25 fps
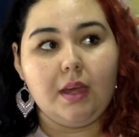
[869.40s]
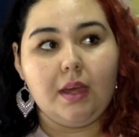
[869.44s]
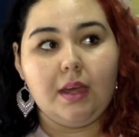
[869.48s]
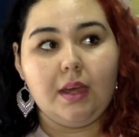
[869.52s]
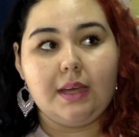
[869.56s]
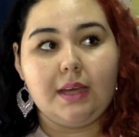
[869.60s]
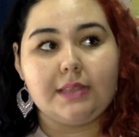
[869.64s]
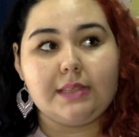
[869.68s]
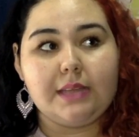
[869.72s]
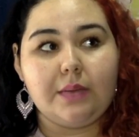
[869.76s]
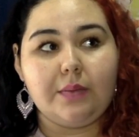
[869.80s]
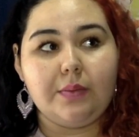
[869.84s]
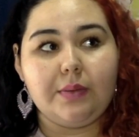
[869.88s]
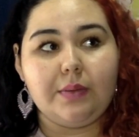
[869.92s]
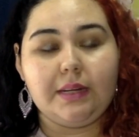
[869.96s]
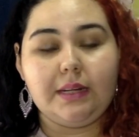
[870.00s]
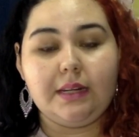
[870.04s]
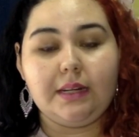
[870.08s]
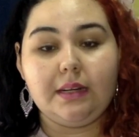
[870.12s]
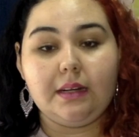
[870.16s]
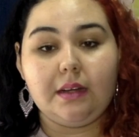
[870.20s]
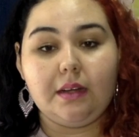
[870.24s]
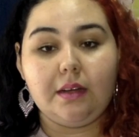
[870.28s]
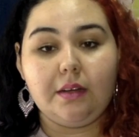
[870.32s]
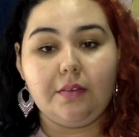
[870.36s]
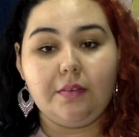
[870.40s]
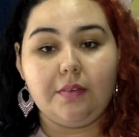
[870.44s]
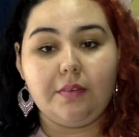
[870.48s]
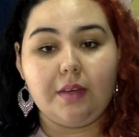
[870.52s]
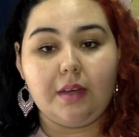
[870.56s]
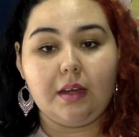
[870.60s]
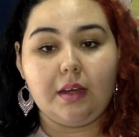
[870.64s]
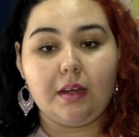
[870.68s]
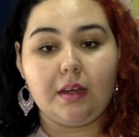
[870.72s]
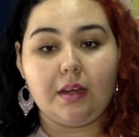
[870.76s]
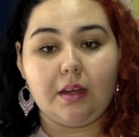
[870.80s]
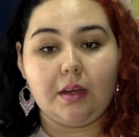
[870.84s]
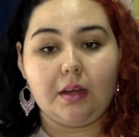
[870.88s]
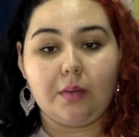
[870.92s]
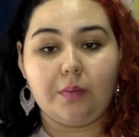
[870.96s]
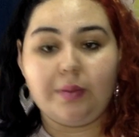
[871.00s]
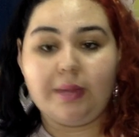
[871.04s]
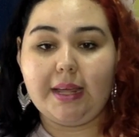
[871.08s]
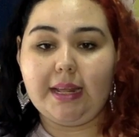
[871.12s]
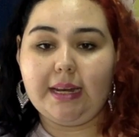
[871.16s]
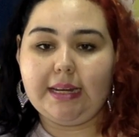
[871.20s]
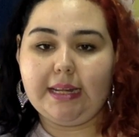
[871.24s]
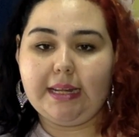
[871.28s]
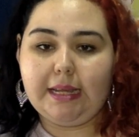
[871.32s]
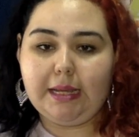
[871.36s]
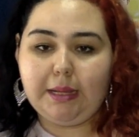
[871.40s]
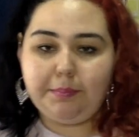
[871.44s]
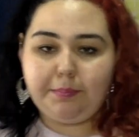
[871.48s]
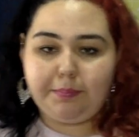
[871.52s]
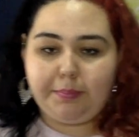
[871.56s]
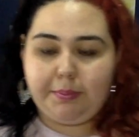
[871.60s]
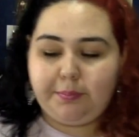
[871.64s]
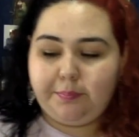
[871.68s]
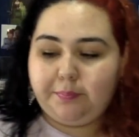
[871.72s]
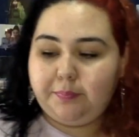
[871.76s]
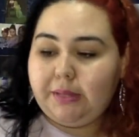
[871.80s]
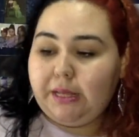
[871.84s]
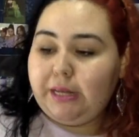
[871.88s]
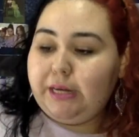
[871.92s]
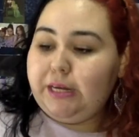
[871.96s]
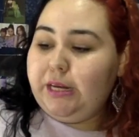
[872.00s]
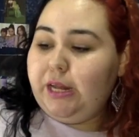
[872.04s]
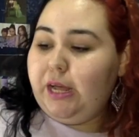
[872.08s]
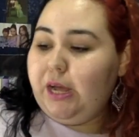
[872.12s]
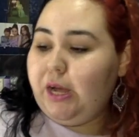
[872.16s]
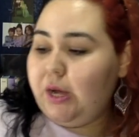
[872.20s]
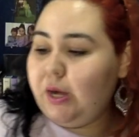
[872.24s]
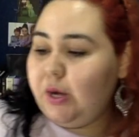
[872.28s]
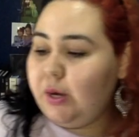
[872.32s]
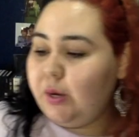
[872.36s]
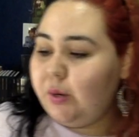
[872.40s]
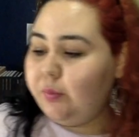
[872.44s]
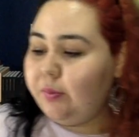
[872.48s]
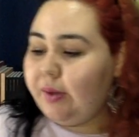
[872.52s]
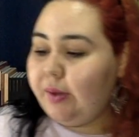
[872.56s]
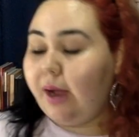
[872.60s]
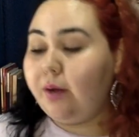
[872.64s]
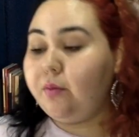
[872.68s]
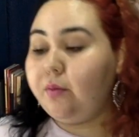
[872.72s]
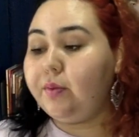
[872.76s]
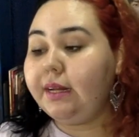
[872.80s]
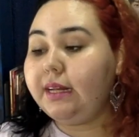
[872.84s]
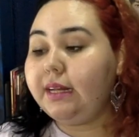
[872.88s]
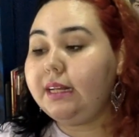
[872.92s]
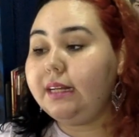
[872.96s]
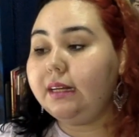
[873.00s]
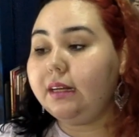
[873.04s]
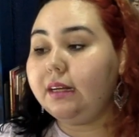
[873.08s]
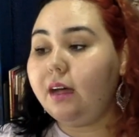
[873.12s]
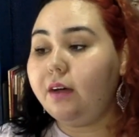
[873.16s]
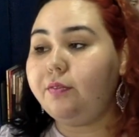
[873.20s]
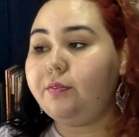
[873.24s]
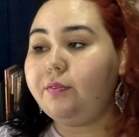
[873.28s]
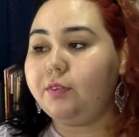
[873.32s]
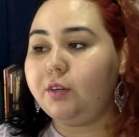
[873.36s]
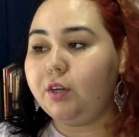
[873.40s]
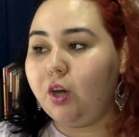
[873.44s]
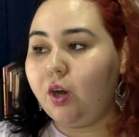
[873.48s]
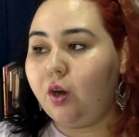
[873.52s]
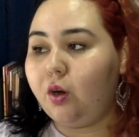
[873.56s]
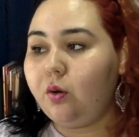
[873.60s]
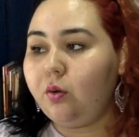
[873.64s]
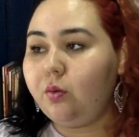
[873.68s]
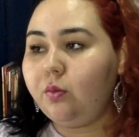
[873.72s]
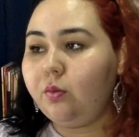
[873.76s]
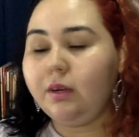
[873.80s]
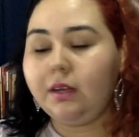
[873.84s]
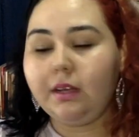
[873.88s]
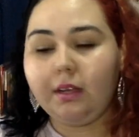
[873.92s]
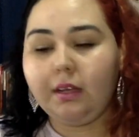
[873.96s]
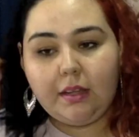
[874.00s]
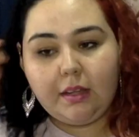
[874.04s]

Because I really love Red Lip. No. I really love No.